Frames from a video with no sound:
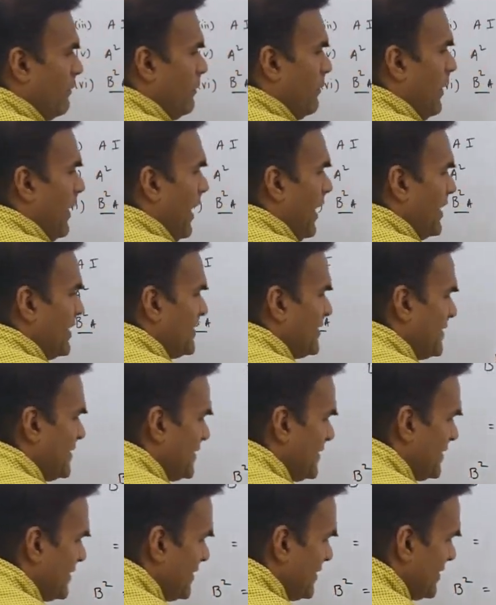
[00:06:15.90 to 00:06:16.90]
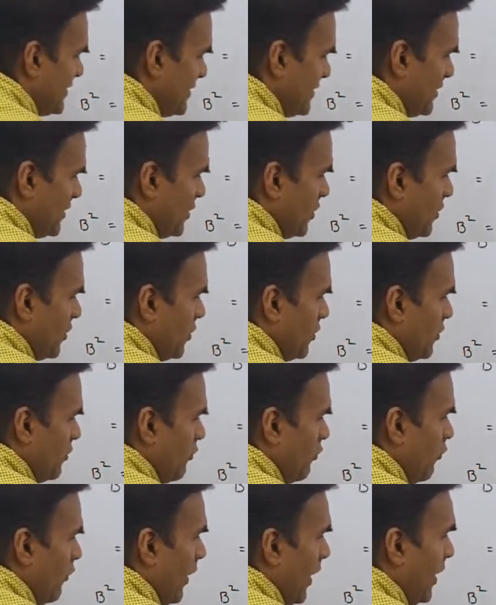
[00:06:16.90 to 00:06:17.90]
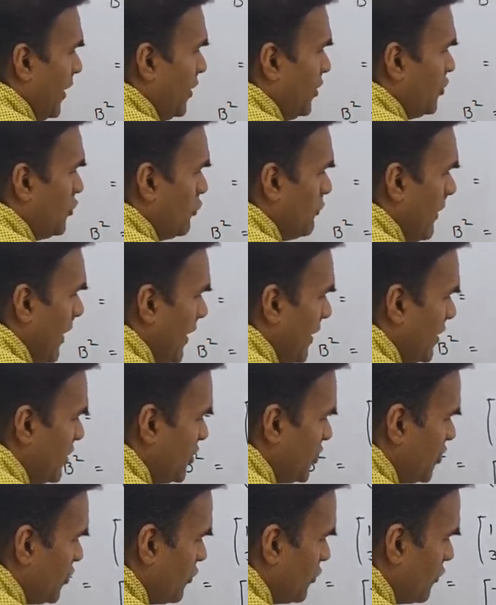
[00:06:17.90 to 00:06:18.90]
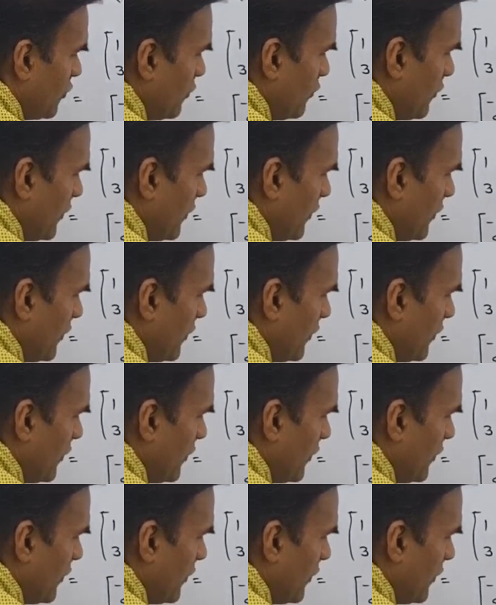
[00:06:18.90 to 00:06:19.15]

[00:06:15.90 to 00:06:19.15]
Plus 1 into minus 2,